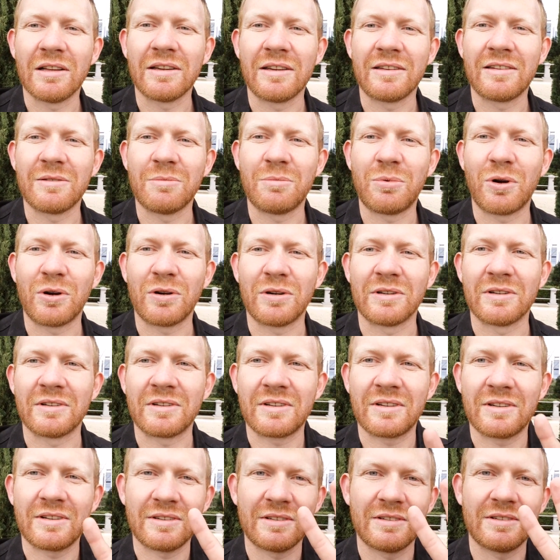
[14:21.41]
It's
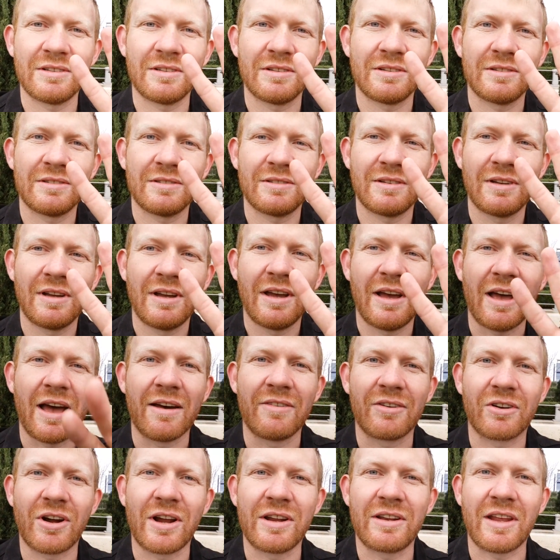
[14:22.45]
important.
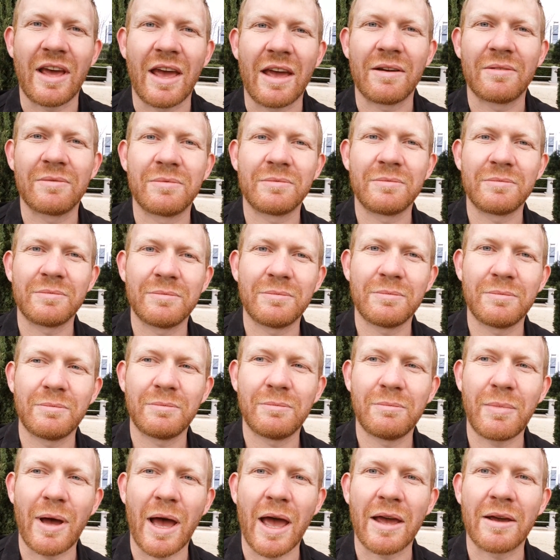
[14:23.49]
Have a great day.
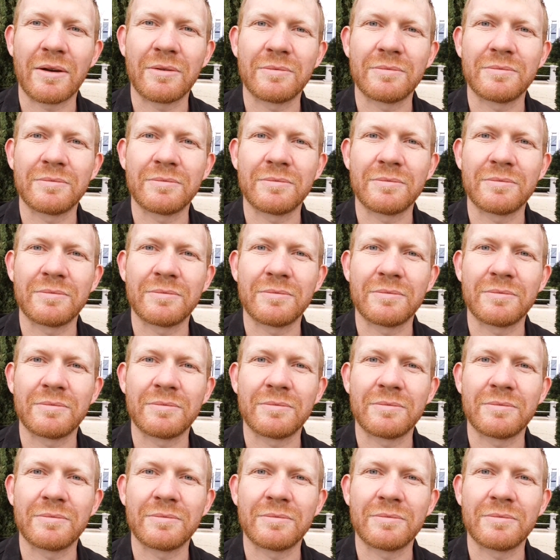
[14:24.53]
Bye.